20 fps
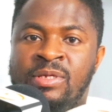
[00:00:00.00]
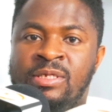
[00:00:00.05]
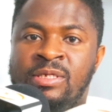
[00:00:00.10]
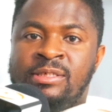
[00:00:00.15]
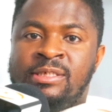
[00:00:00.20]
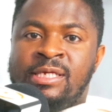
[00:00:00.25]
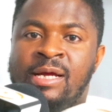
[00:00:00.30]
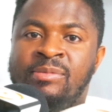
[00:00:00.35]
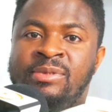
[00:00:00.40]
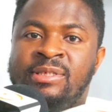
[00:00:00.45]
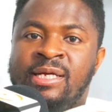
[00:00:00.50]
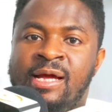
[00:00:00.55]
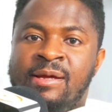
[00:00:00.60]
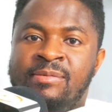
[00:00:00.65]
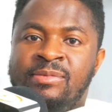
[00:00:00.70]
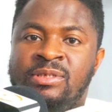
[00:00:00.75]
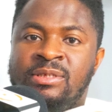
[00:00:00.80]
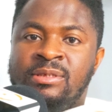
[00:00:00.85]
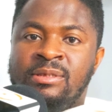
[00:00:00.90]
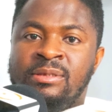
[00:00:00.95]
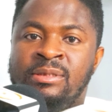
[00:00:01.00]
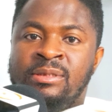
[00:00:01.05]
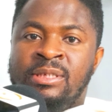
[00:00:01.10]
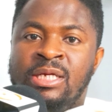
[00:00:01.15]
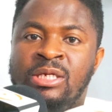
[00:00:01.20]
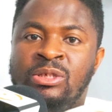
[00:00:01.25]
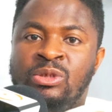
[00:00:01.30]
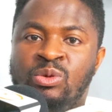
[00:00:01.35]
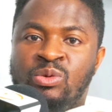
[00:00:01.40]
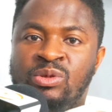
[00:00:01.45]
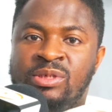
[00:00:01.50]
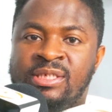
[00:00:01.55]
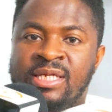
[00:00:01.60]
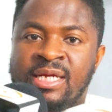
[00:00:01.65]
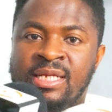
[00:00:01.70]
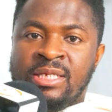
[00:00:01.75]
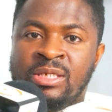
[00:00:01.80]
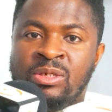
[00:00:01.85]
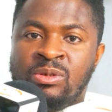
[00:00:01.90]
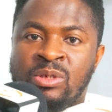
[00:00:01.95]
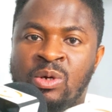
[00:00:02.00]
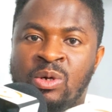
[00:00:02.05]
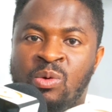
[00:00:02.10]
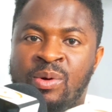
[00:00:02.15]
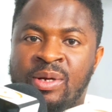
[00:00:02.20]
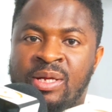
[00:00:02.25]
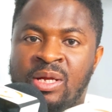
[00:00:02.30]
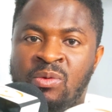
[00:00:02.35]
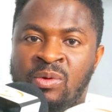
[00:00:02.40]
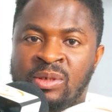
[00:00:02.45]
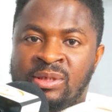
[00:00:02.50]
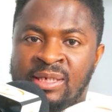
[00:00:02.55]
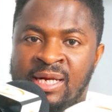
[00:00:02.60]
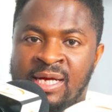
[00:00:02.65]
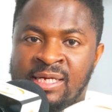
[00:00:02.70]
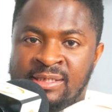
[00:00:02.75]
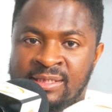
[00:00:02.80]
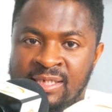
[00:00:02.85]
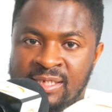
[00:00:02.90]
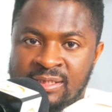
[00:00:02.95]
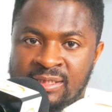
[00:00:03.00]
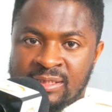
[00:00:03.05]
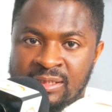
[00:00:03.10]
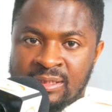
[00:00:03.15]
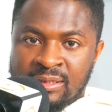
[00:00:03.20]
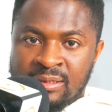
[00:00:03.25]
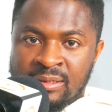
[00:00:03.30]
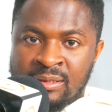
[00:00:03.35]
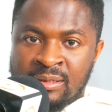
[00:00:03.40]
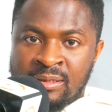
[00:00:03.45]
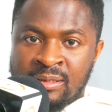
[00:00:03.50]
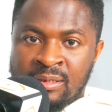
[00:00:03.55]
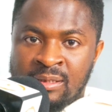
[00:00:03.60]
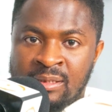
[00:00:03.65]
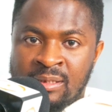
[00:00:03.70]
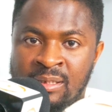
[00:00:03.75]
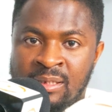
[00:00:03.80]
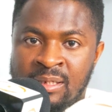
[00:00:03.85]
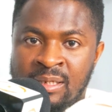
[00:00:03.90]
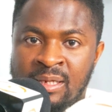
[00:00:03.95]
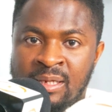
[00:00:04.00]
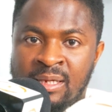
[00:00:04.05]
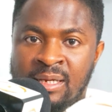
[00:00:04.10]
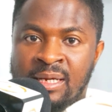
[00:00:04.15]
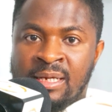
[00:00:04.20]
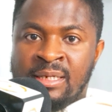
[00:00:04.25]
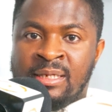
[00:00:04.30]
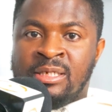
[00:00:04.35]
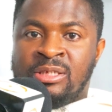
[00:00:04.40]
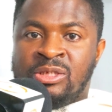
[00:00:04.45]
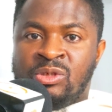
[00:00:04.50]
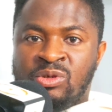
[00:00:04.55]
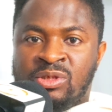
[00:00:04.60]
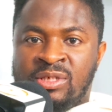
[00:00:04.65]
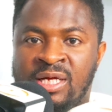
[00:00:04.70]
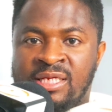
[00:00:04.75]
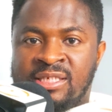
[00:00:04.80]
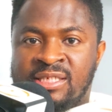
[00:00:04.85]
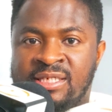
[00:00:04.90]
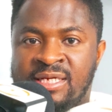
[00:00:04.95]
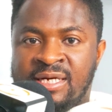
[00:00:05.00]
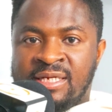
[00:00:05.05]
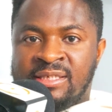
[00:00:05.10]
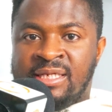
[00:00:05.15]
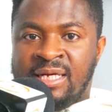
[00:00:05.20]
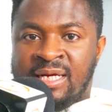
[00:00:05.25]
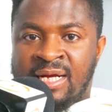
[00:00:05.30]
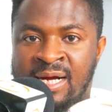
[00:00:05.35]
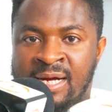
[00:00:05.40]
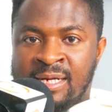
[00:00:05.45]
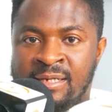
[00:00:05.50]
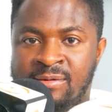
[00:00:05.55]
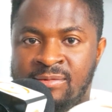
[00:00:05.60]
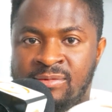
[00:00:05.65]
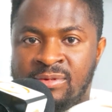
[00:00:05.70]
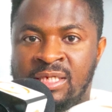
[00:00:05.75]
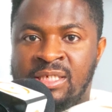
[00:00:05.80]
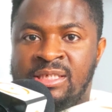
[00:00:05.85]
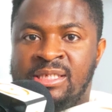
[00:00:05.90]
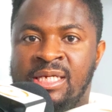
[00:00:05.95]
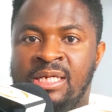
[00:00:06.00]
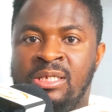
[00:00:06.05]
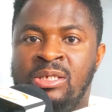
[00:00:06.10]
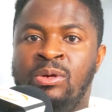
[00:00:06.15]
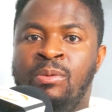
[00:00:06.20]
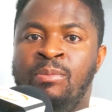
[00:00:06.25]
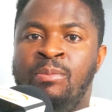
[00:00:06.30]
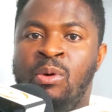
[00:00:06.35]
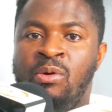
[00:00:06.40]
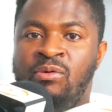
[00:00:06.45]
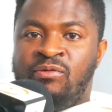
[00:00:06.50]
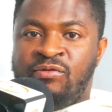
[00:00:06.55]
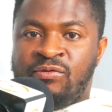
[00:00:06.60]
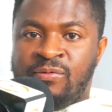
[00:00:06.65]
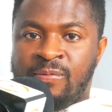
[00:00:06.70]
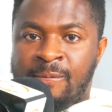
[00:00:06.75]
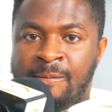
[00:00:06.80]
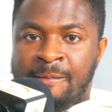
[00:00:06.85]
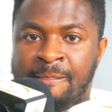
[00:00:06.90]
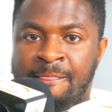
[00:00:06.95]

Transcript: Sometimes they do send you the working authorization and the social security card. They send you both.